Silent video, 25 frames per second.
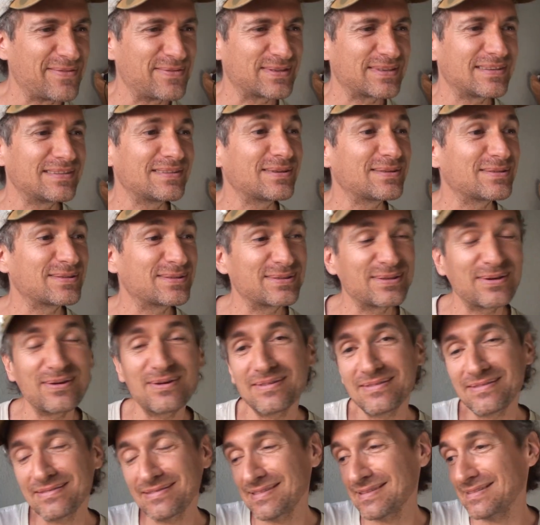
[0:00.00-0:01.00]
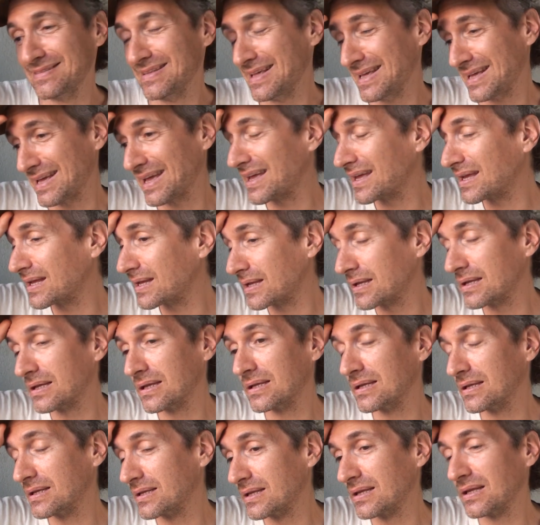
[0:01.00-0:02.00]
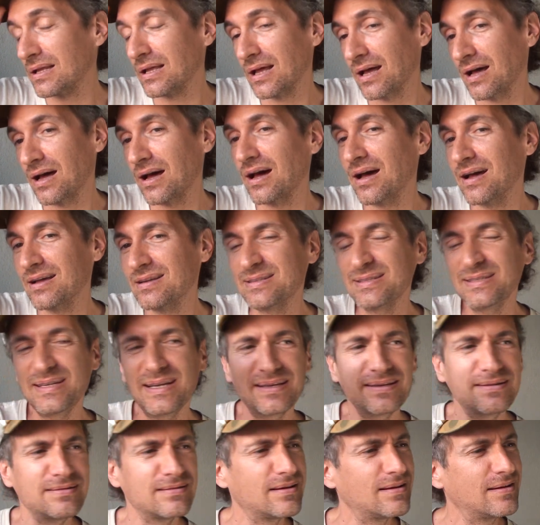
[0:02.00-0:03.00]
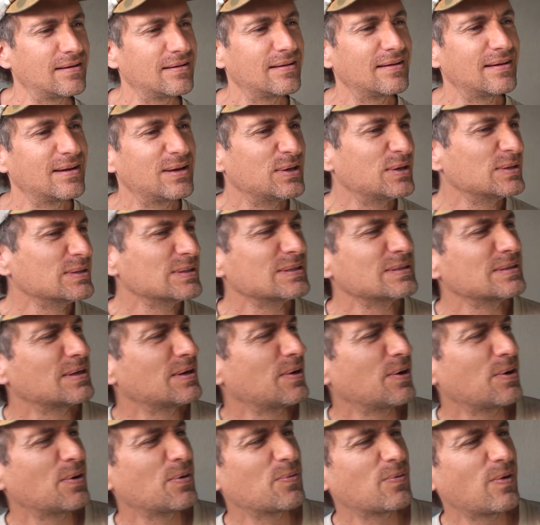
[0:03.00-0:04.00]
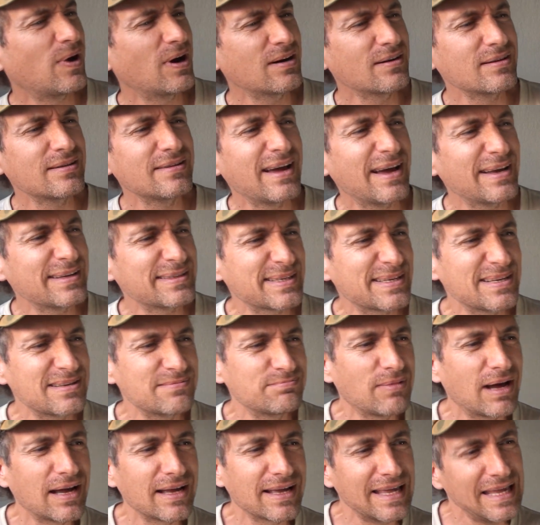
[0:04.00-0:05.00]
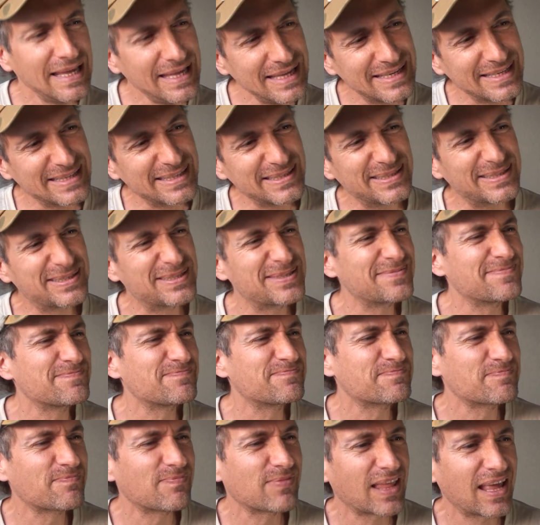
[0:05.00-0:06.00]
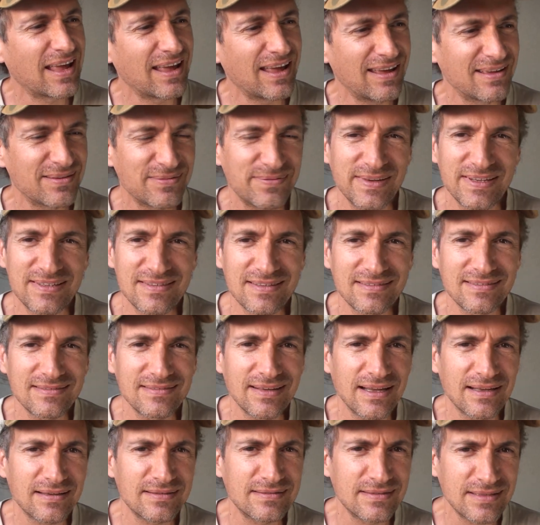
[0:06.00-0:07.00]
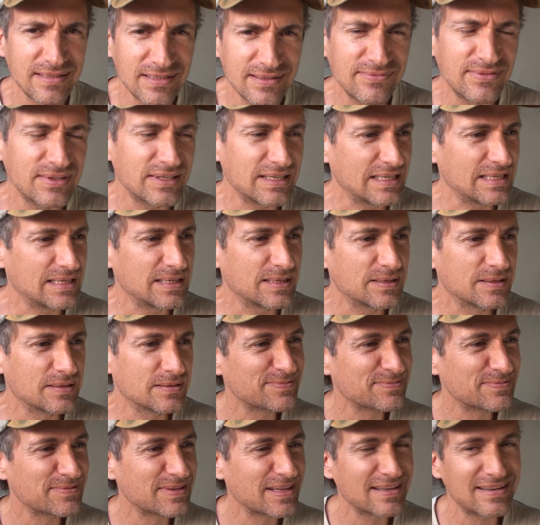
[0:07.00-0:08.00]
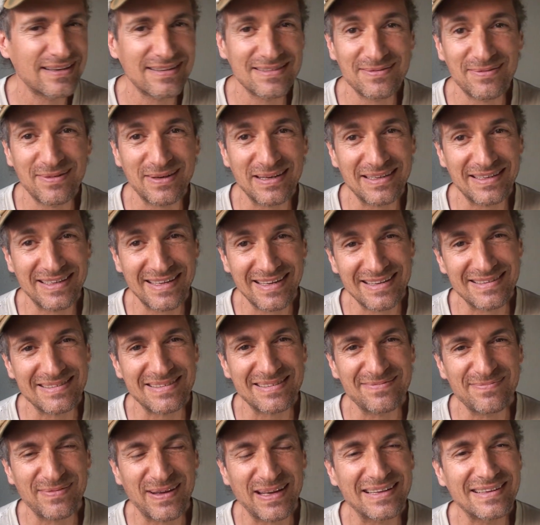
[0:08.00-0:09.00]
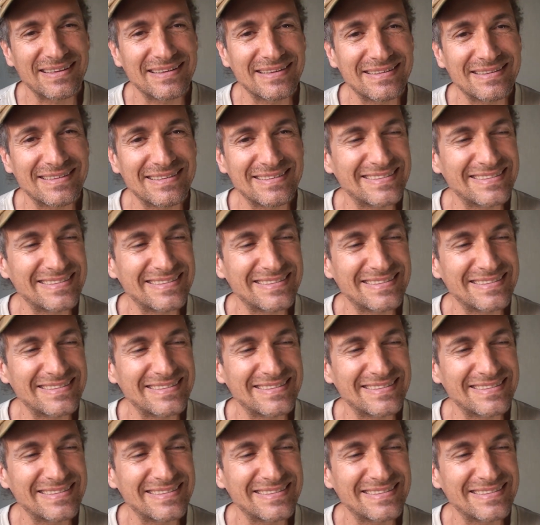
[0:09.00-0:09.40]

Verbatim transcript: was a little shorter than that. I said, why are you asking my age and physical activity? He doesn't want to guess my age.